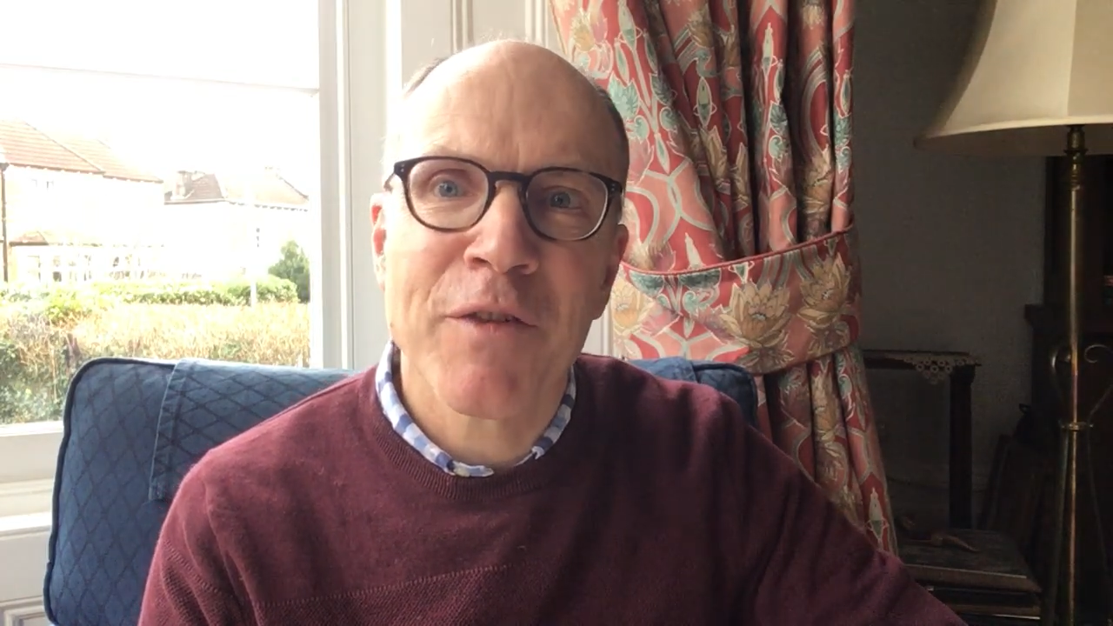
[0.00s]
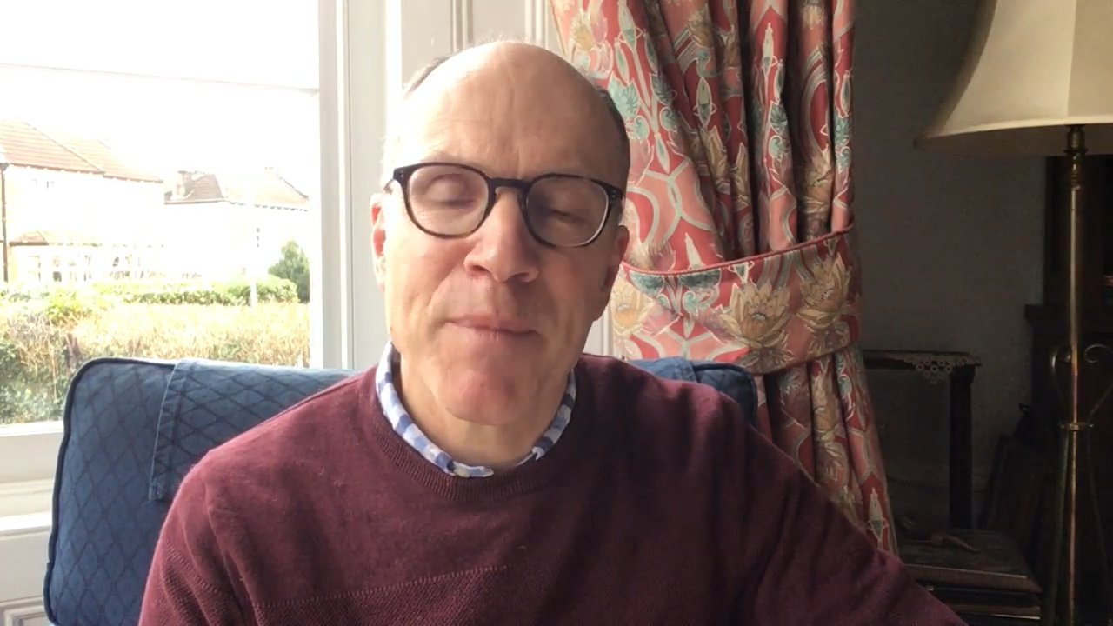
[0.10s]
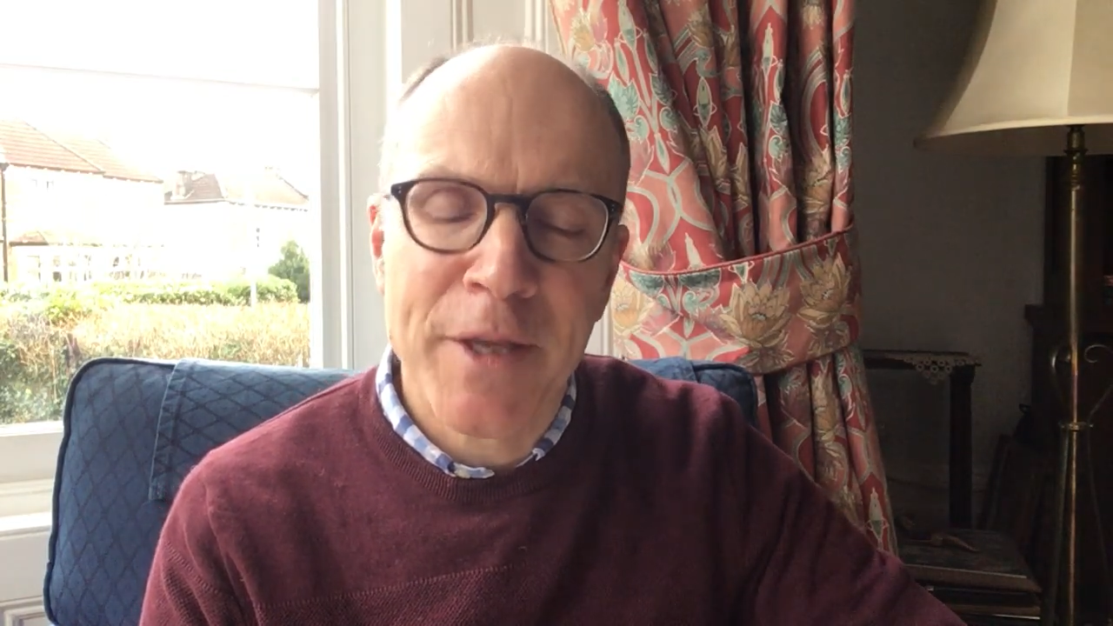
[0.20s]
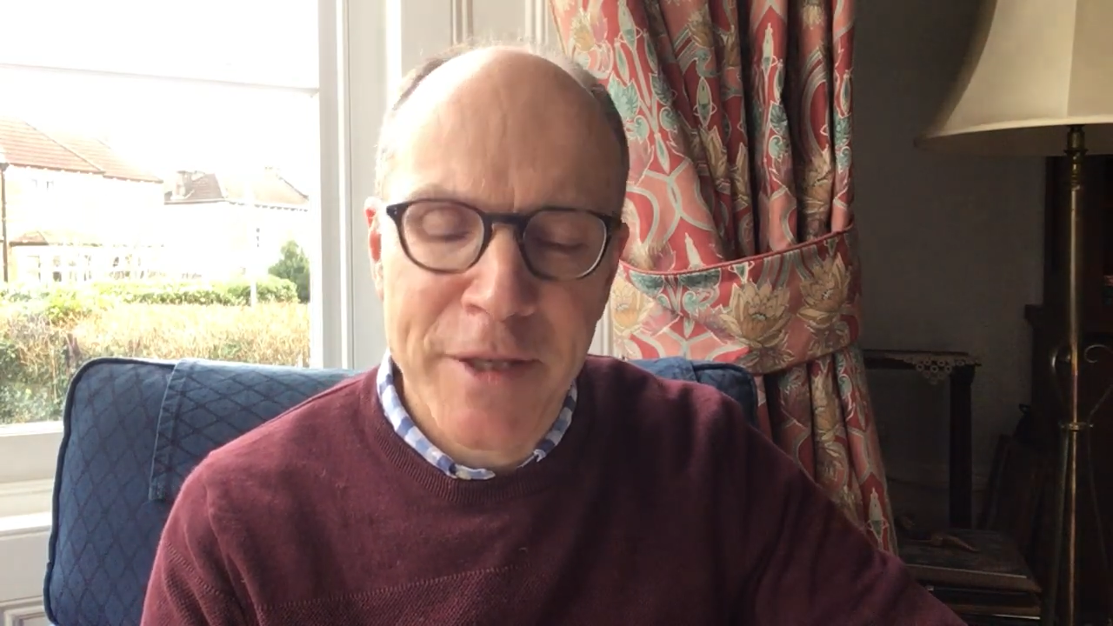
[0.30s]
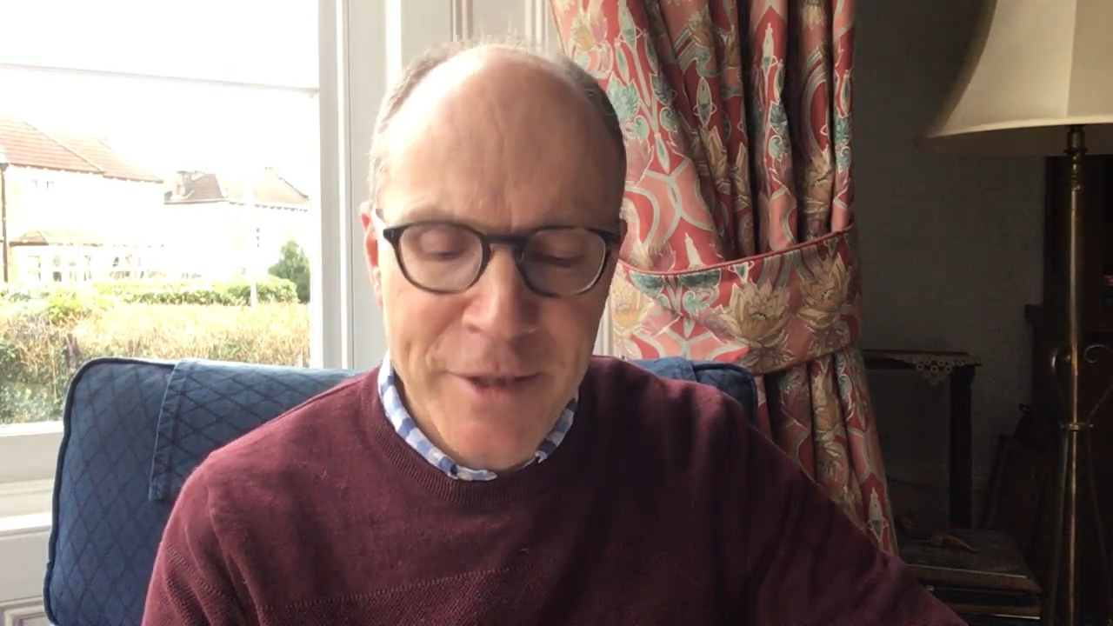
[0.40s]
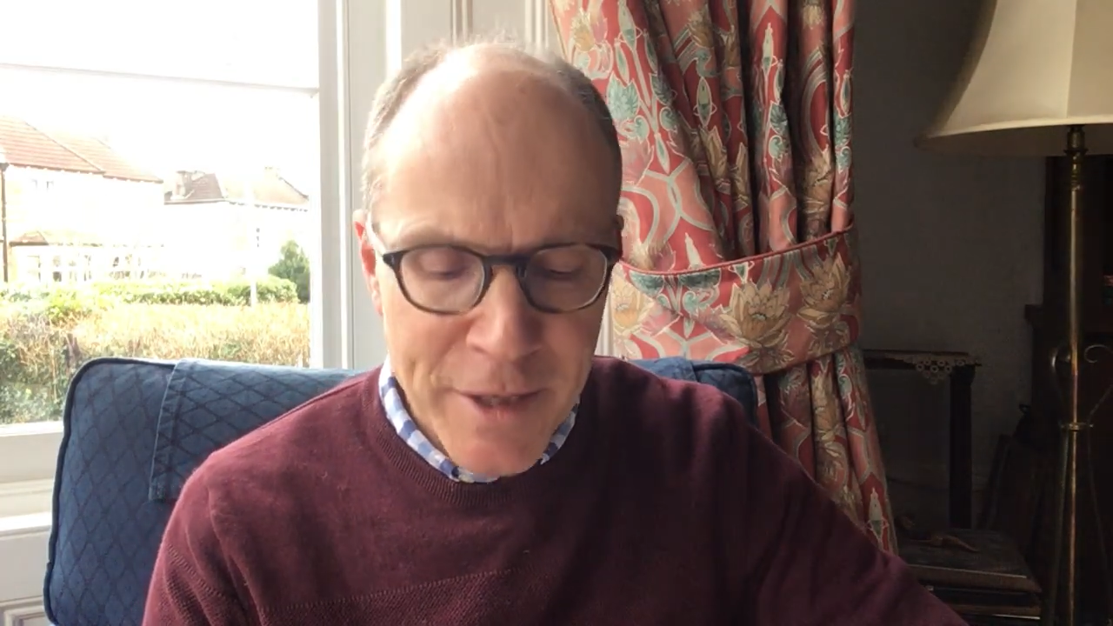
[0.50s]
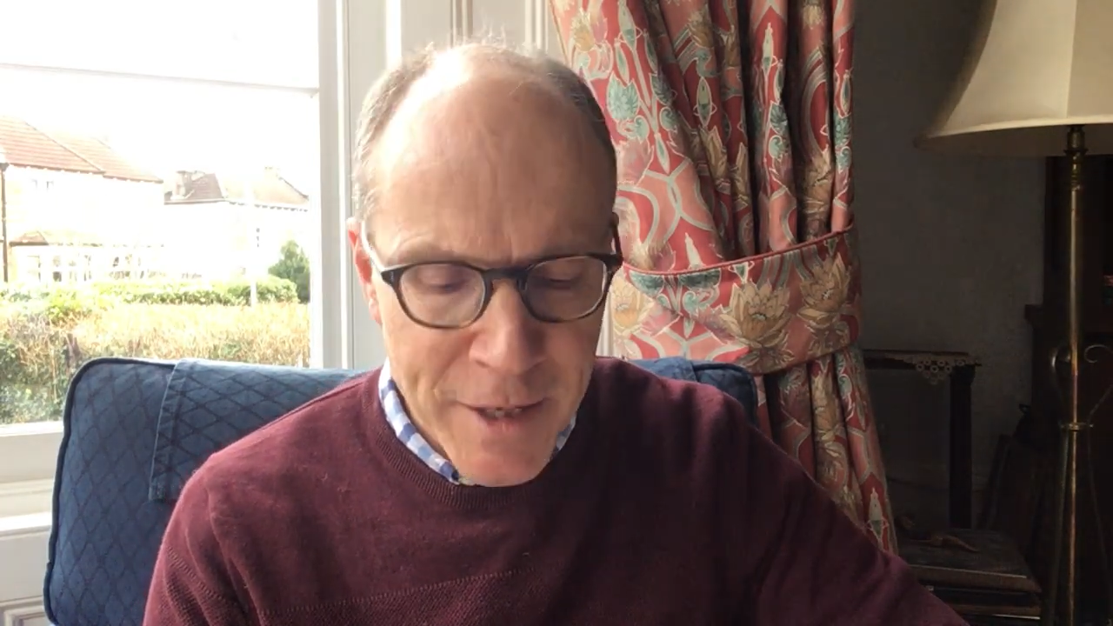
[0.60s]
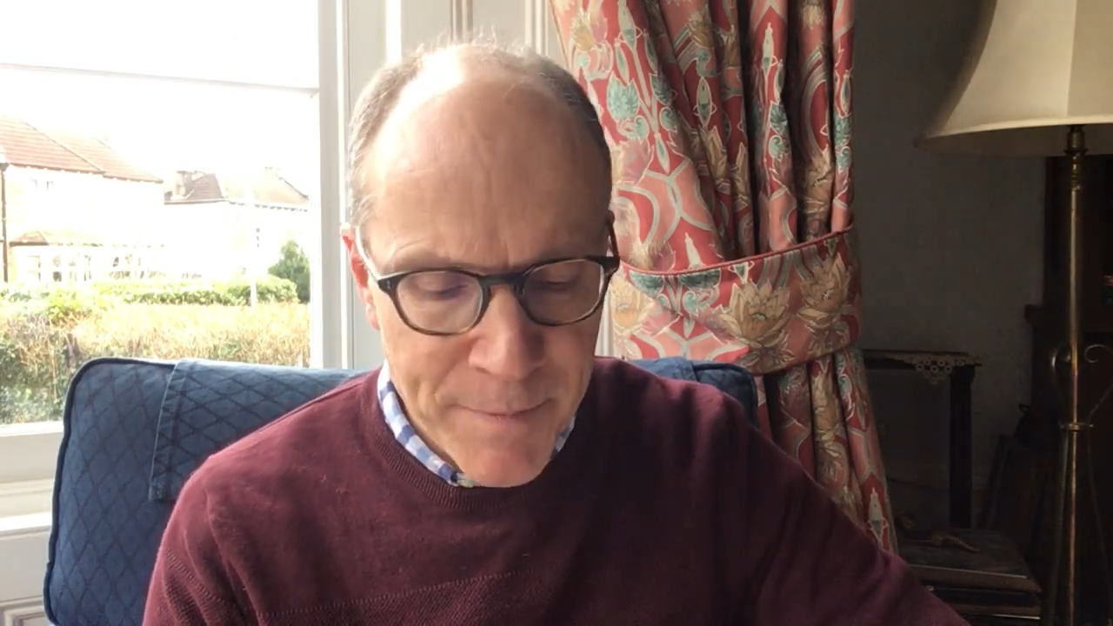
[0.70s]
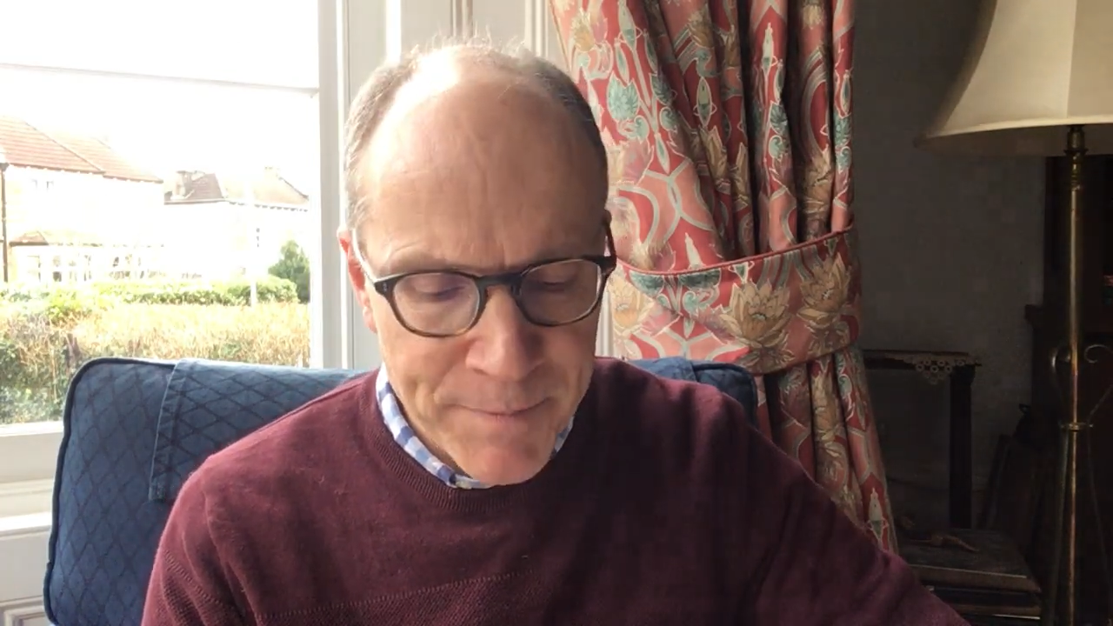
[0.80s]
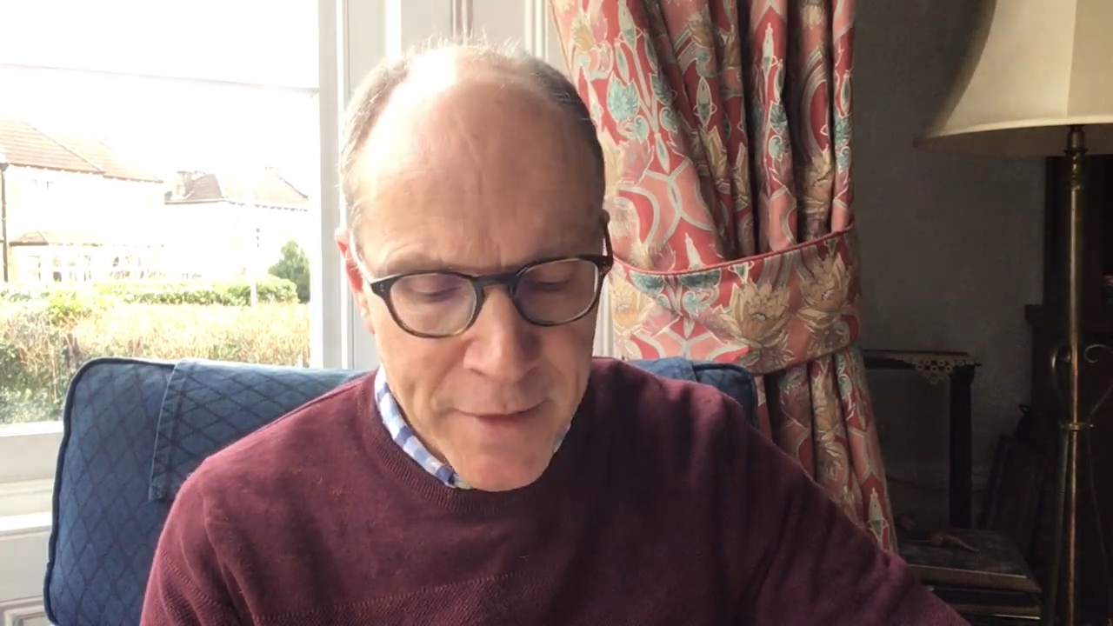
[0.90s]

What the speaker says: for me this year.